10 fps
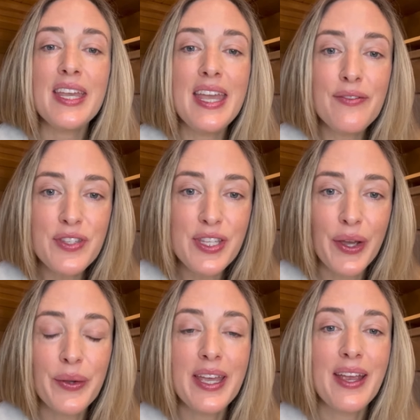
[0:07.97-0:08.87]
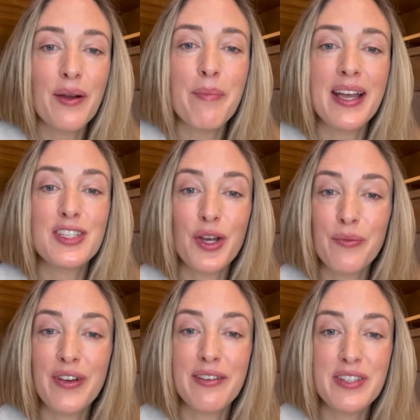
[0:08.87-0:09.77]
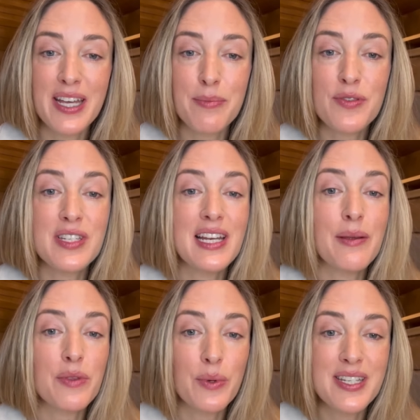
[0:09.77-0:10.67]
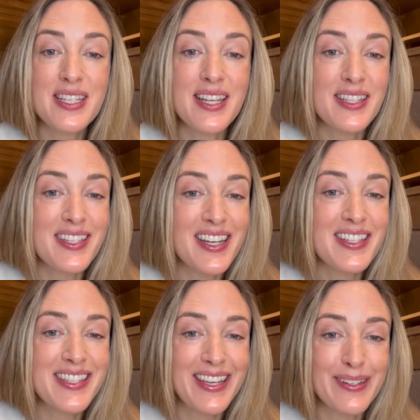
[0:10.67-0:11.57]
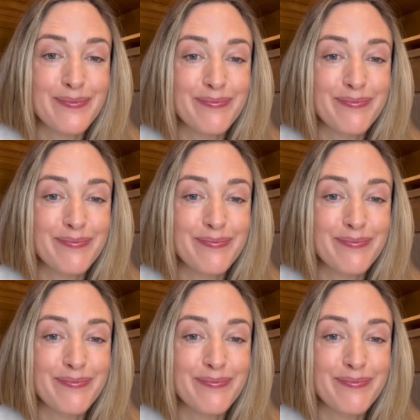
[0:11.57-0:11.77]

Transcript: If so, here are my top 5 tips for dealing with winter sensitized skin.